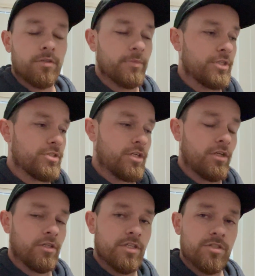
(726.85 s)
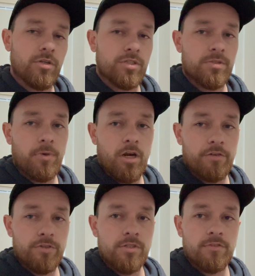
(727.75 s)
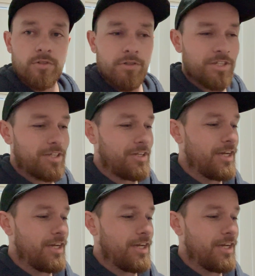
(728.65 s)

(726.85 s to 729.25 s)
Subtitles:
But this channel is not just pie reviews, of course.